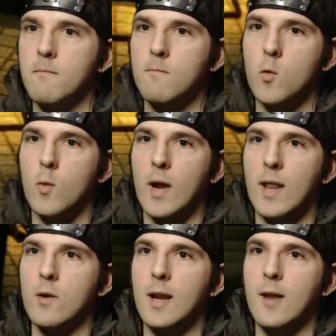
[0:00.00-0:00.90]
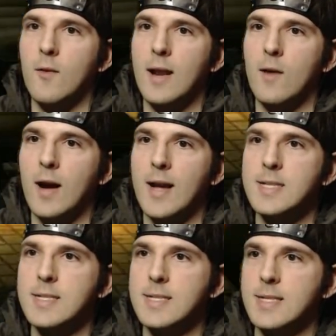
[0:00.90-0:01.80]
Oh, hello, hello, hello. I
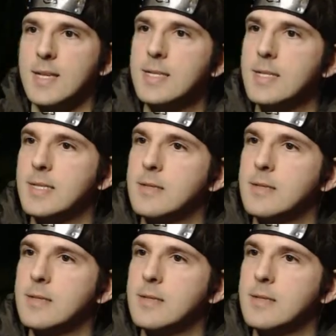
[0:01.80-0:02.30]
see this.